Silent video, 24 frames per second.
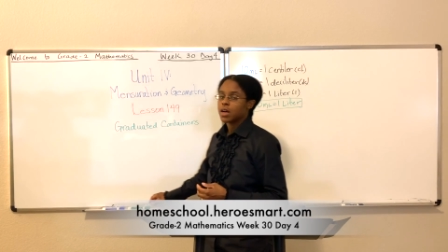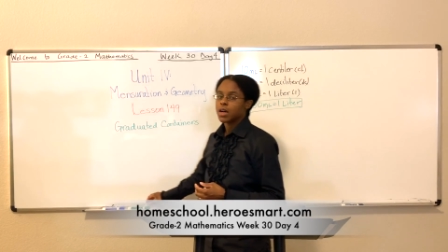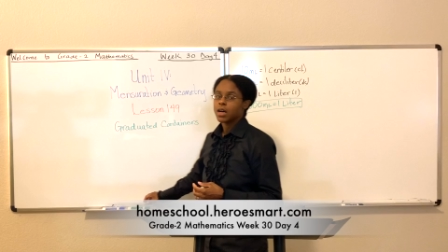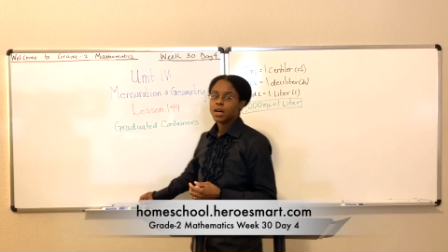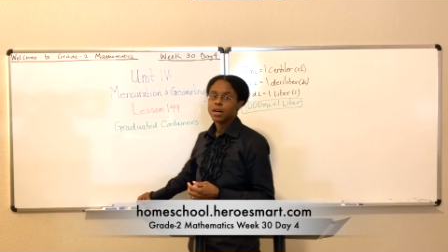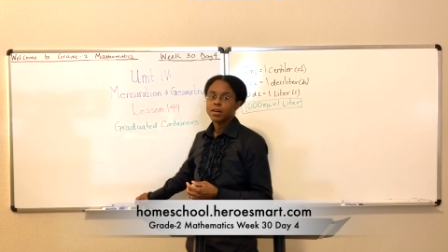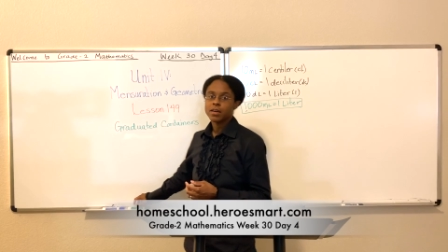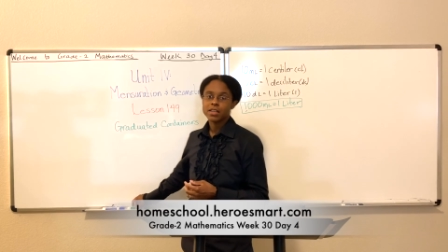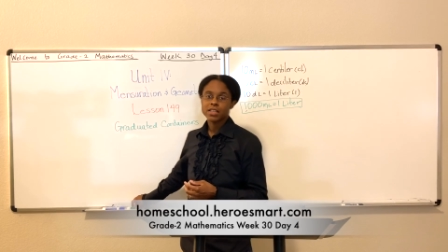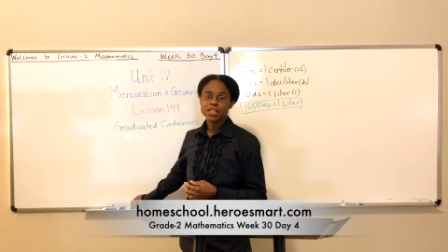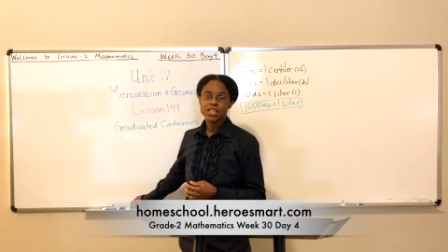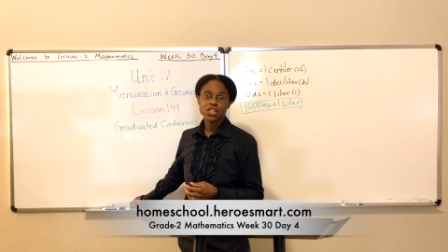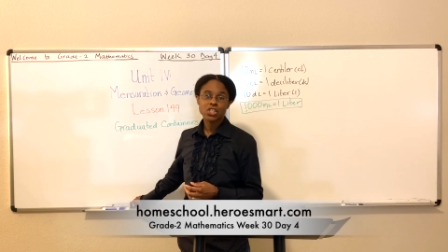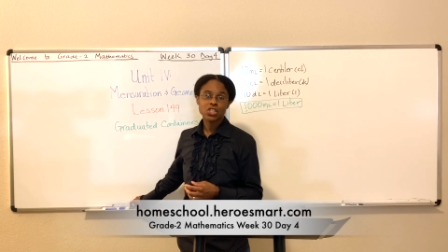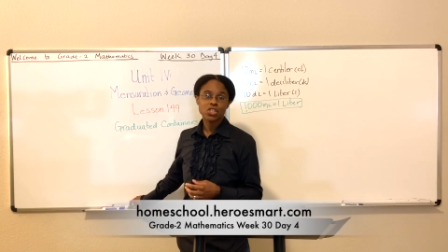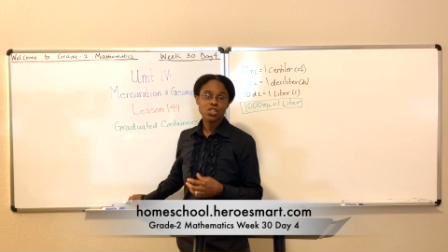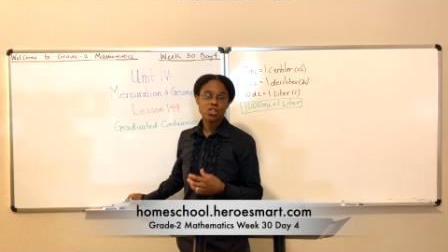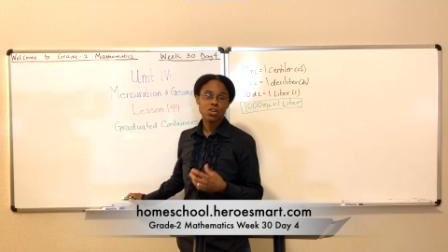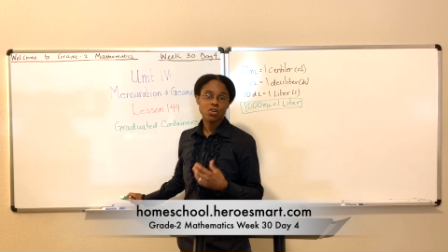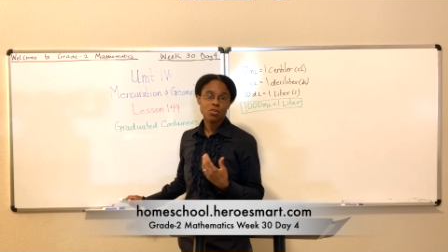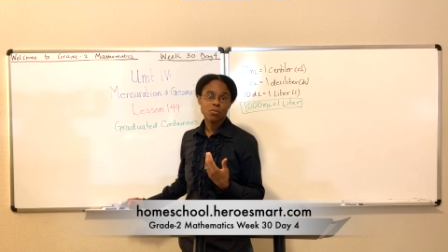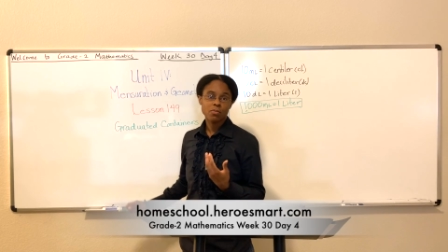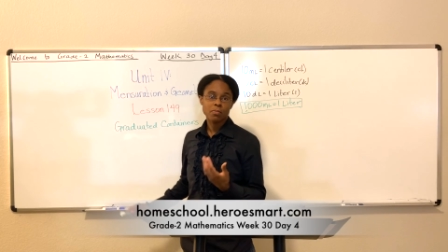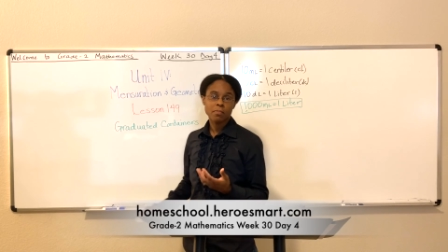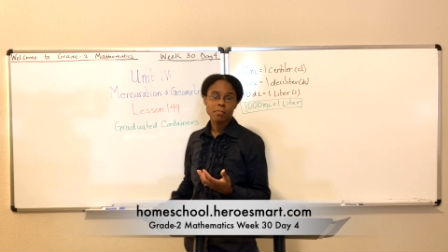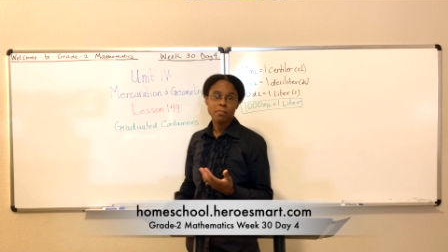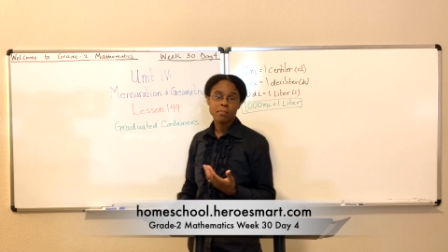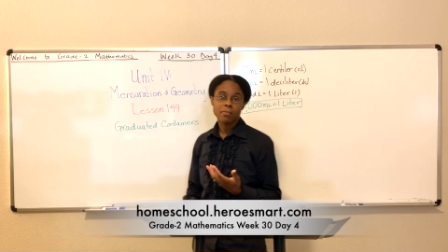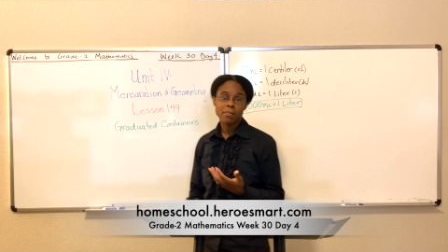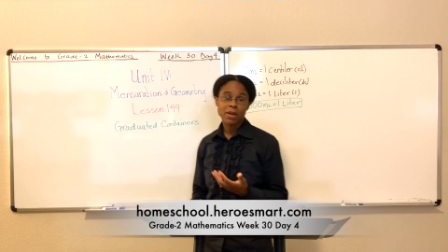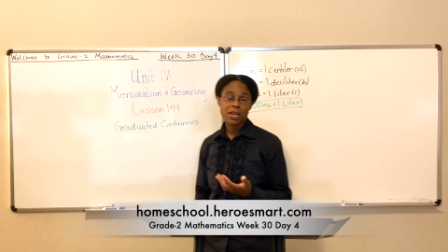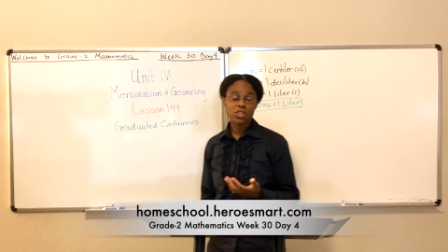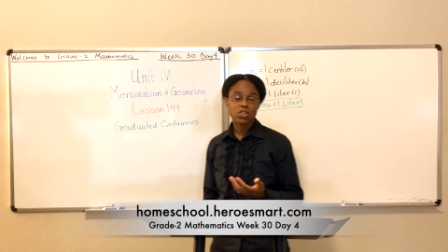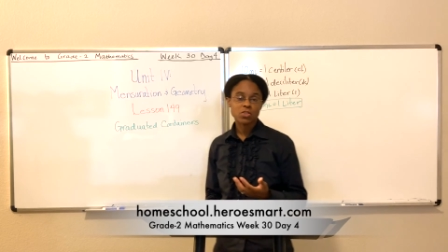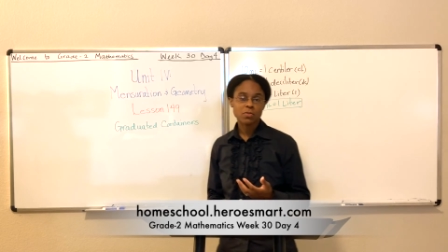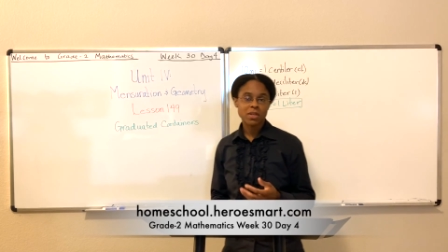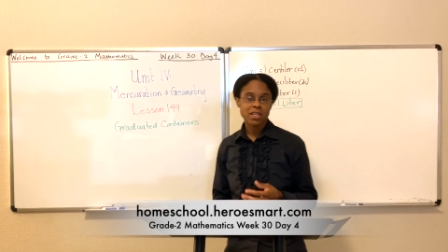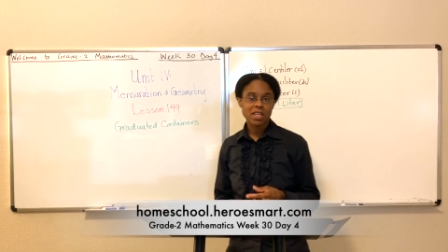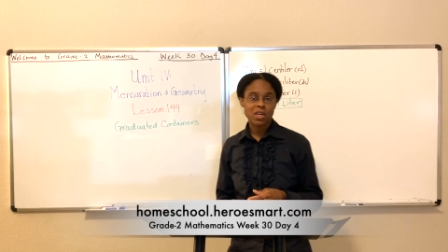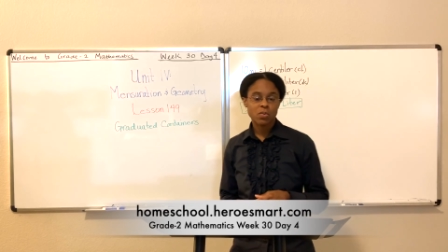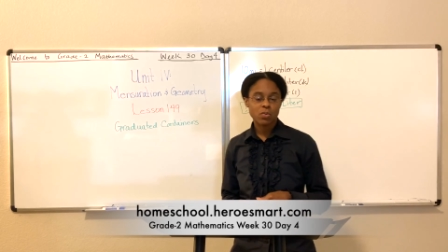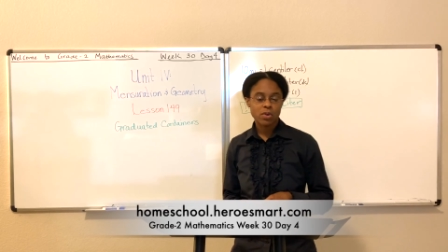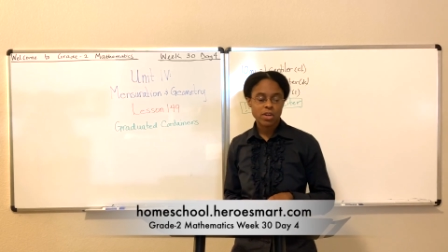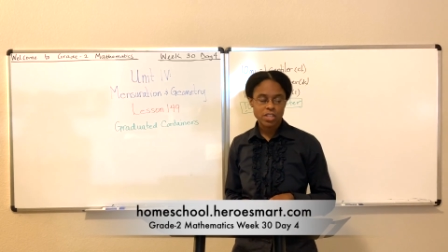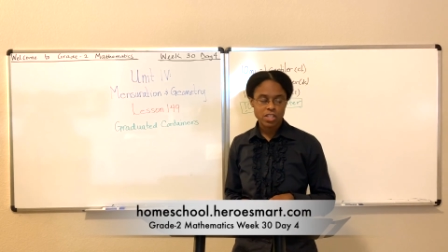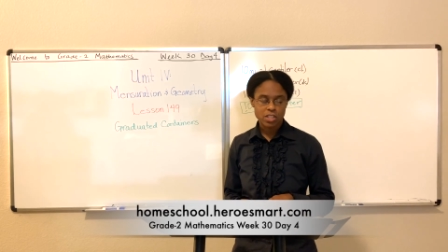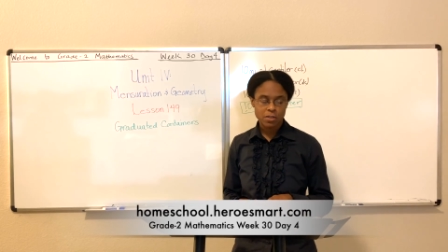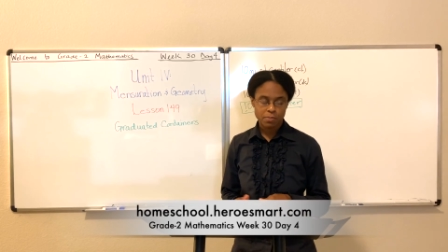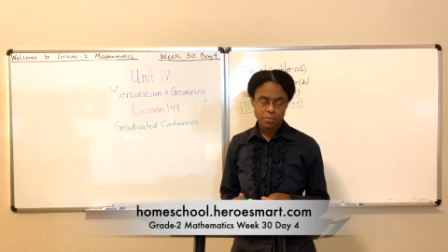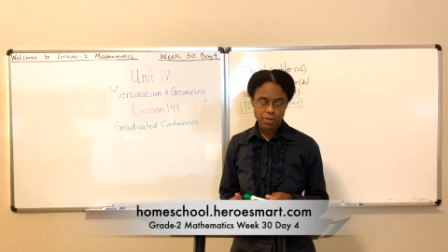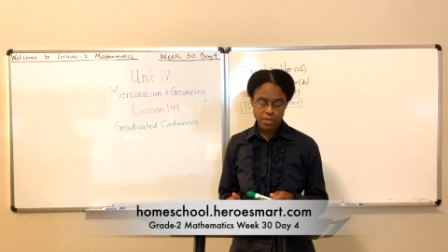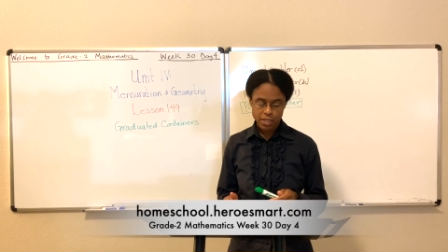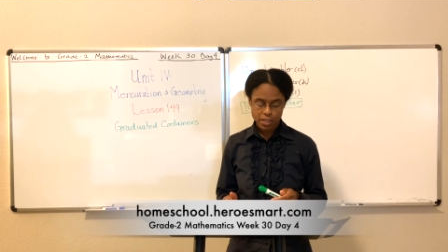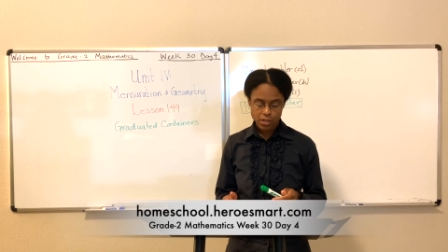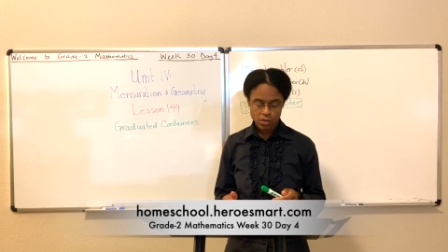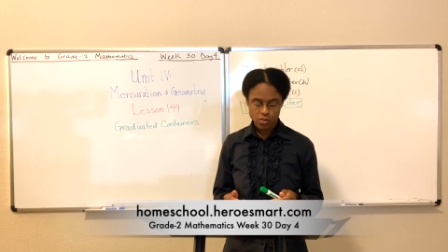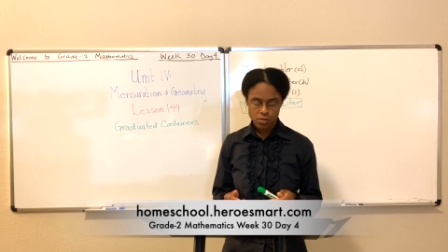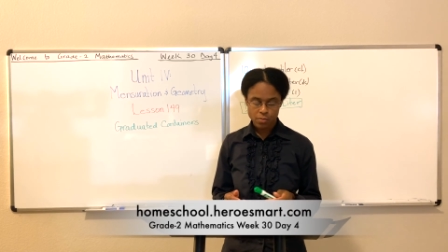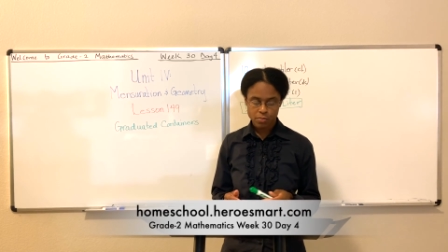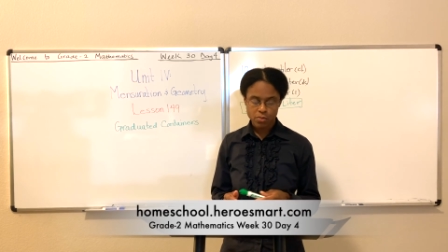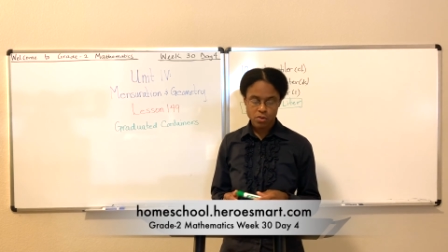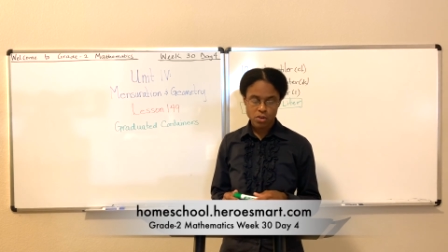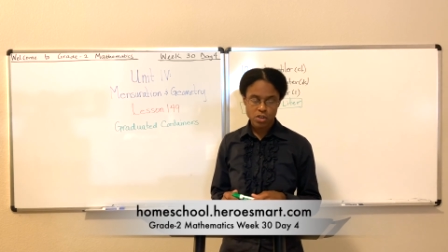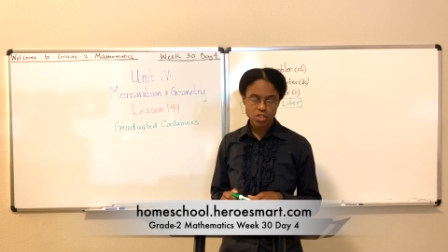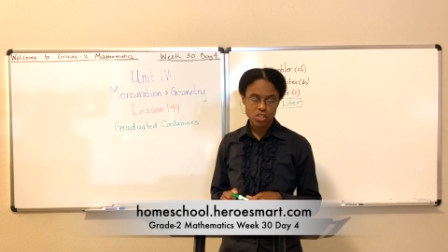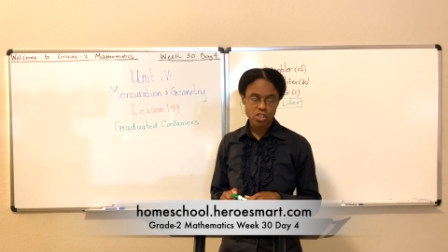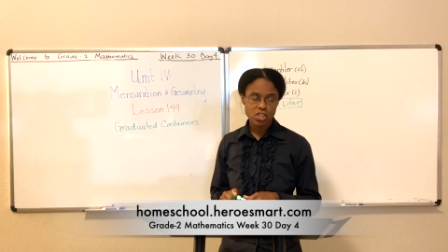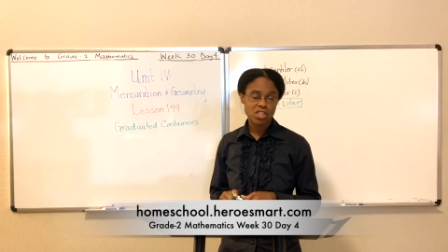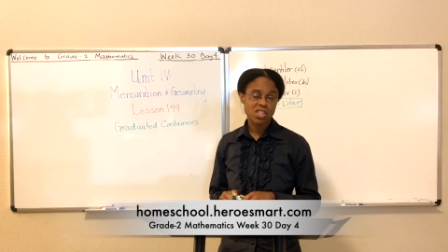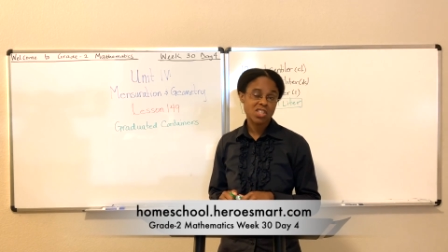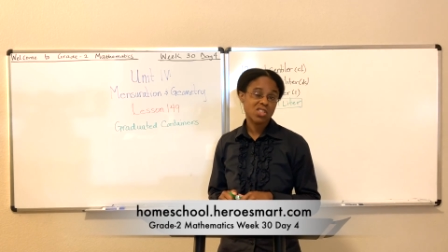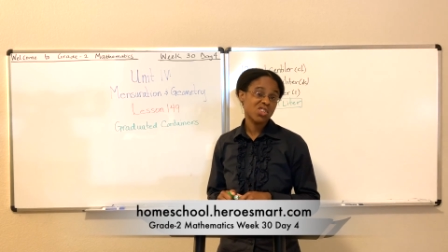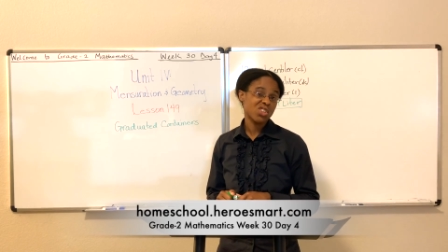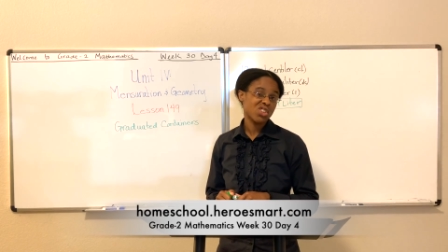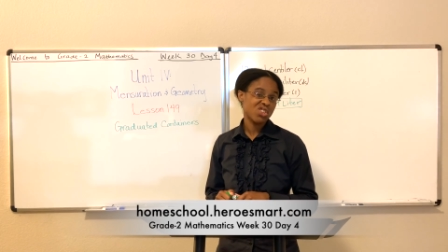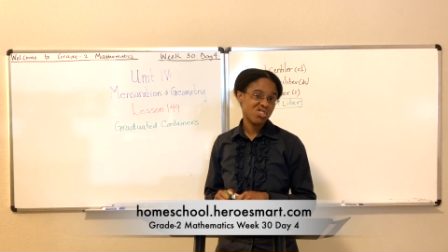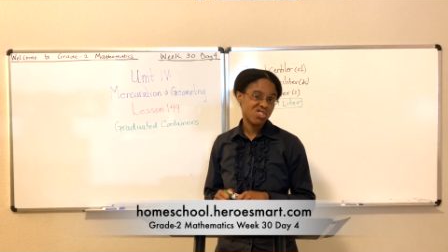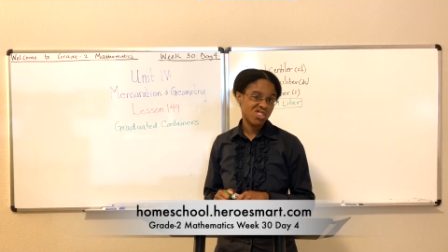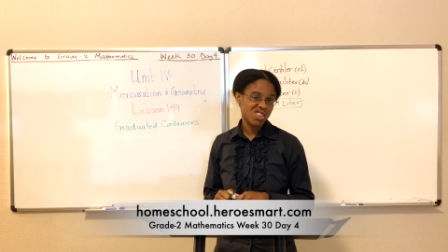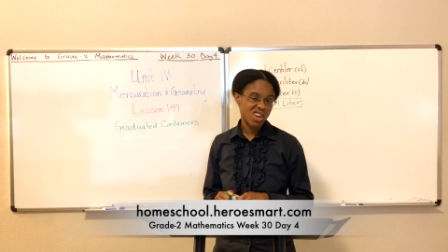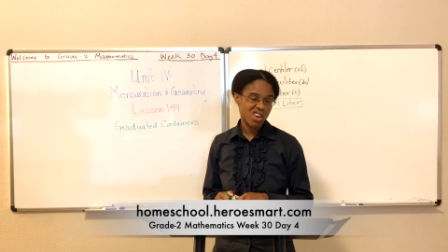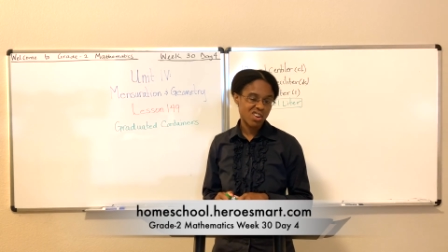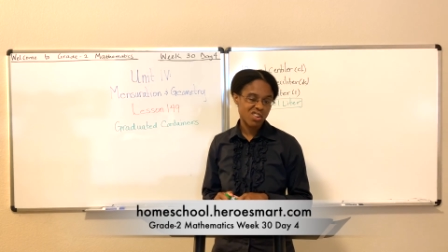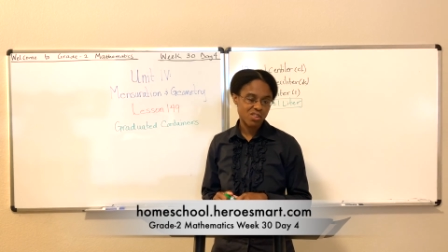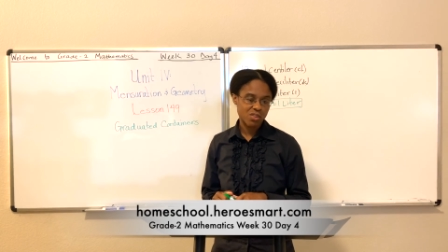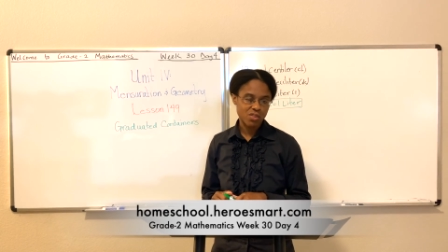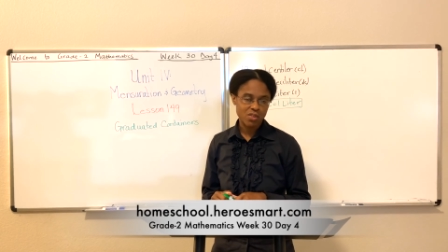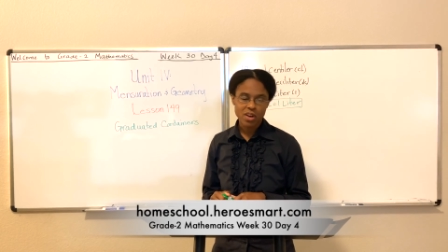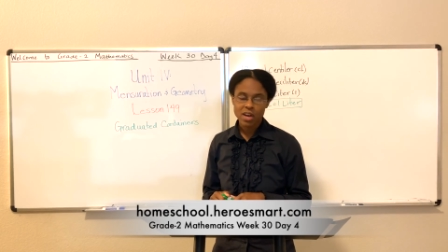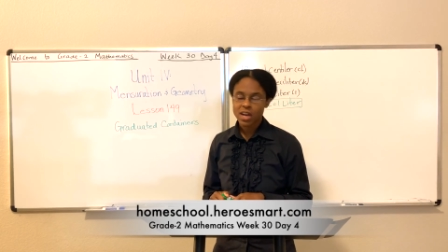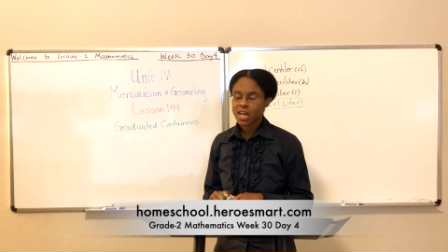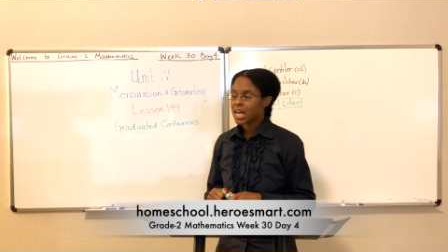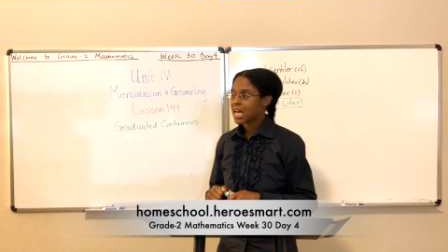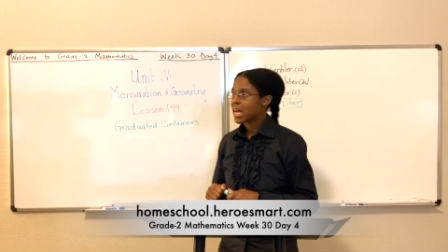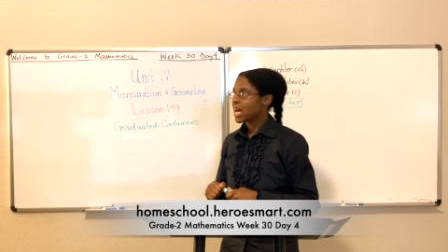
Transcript: additional measurement I wanted to put here on the board just so you know.